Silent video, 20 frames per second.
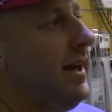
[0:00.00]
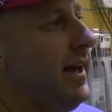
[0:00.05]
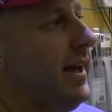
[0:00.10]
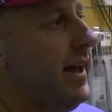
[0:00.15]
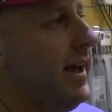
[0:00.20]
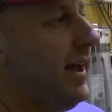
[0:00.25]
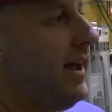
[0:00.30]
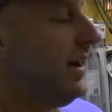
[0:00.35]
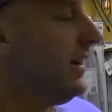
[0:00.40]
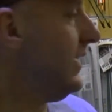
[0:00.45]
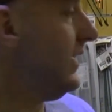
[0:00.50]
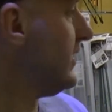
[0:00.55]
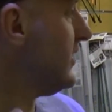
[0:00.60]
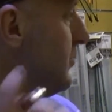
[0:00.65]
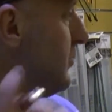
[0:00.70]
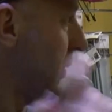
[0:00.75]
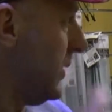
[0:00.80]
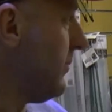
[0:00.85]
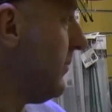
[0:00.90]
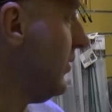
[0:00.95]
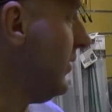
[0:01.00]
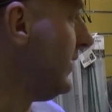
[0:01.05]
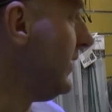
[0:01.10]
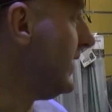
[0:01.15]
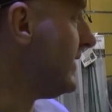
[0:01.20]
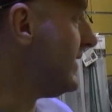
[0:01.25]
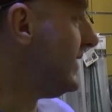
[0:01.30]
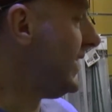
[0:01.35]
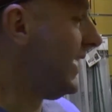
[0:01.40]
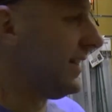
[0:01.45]
and I just put them all in
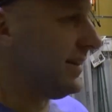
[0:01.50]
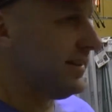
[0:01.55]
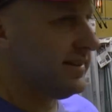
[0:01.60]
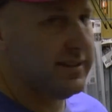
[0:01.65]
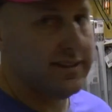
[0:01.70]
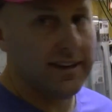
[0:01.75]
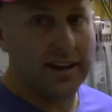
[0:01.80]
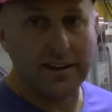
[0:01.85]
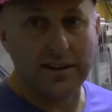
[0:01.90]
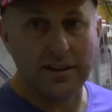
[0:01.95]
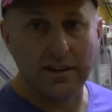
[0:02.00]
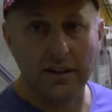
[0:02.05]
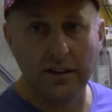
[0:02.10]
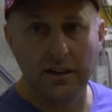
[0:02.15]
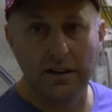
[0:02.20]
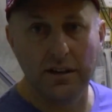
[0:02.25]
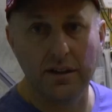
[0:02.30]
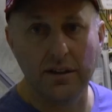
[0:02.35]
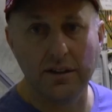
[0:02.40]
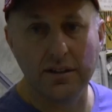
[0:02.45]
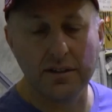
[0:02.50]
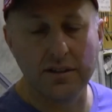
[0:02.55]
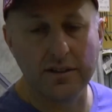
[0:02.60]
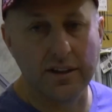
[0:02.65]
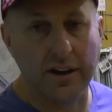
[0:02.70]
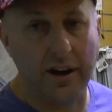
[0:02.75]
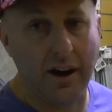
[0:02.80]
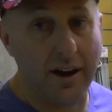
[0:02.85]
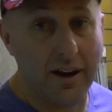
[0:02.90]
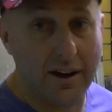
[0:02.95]
the center.
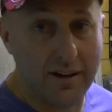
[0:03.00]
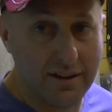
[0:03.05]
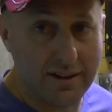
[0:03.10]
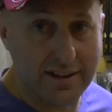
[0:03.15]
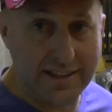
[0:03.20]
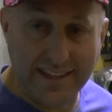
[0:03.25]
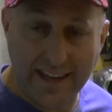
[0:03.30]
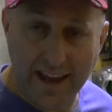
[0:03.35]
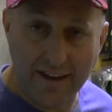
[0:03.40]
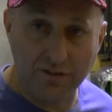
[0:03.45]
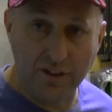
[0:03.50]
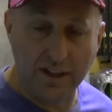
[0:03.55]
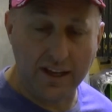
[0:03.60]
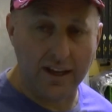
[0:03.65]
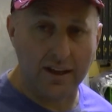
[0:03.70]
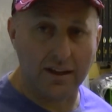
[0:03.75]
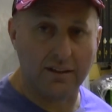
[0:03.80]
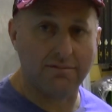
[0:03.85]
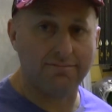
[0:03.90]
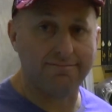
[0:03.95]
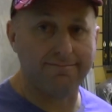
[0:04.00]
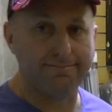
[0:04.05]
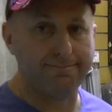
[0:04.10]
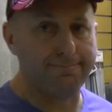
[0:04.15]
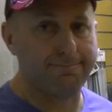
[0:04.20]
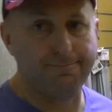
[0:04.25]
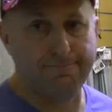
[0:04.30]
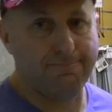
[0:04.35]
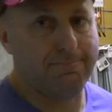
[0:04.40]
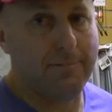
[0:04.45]
So definitely,
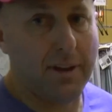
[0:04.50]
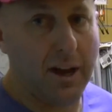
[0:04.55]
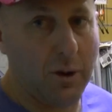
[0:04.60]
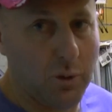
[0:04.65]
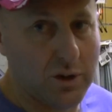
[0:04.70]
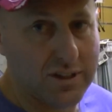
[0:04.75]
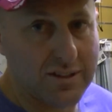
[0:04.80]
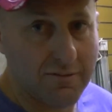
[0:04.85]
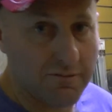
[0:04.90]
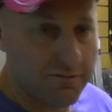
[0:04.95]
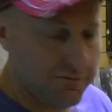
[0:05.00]
I wasn't